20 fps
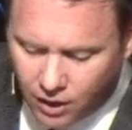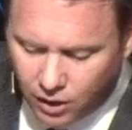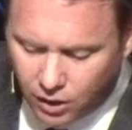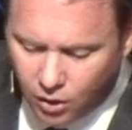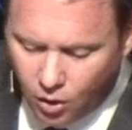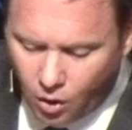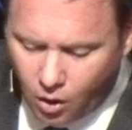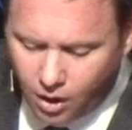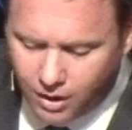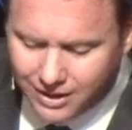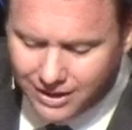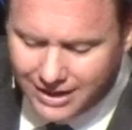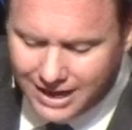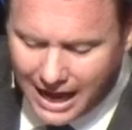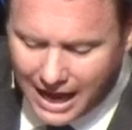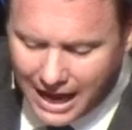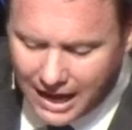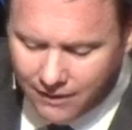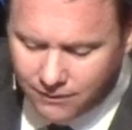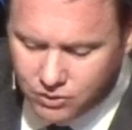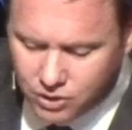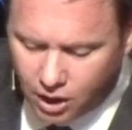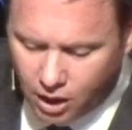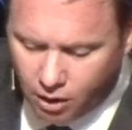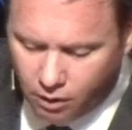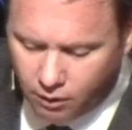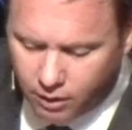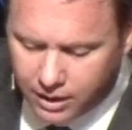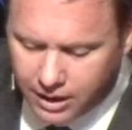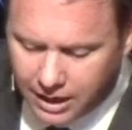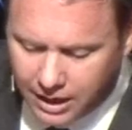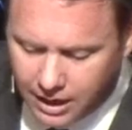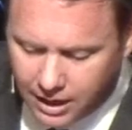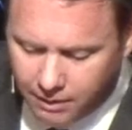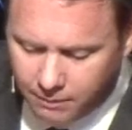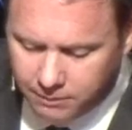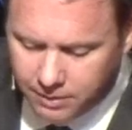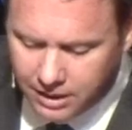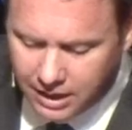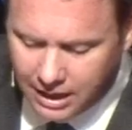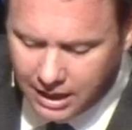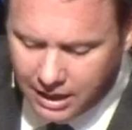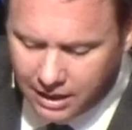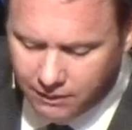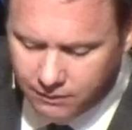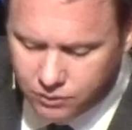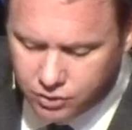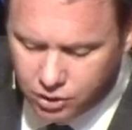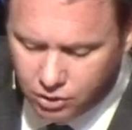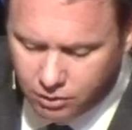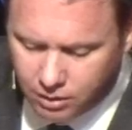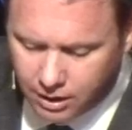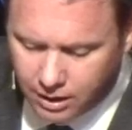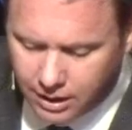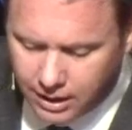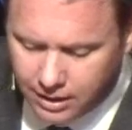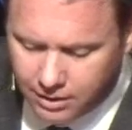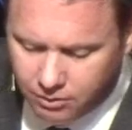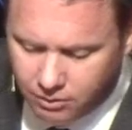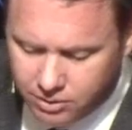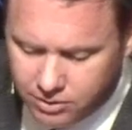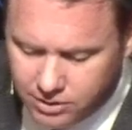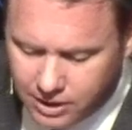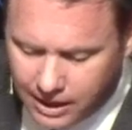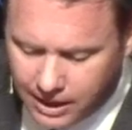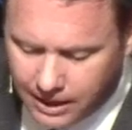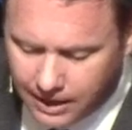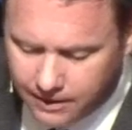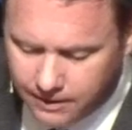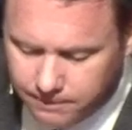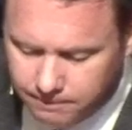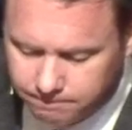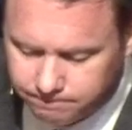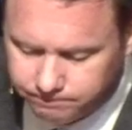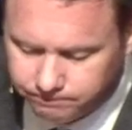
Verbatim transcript: the Lord gave Jehoiakim, king of Judah, into his hand.